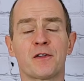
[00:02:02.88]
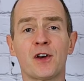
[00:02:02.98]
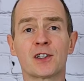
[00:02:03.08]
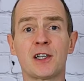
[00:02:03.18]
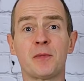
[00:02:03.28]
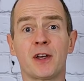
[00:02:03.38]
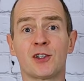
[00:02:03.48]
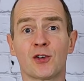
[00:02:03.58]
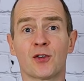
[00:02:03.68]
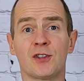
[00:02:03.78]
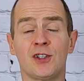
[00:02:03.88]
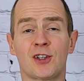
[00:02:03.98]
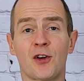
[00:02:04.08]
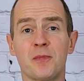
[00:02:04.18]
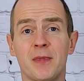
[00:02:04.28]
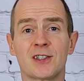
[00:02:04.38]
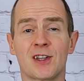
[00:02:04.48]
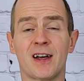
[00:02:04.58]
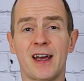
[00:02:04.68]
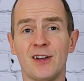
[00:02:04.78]
firstly, make sure that you don't miss
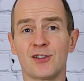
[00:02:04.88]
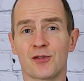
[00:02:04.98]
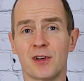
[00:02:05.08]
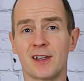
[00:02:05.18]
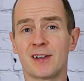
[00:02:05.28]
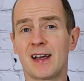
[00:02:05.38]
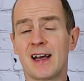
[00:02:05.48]
that entry,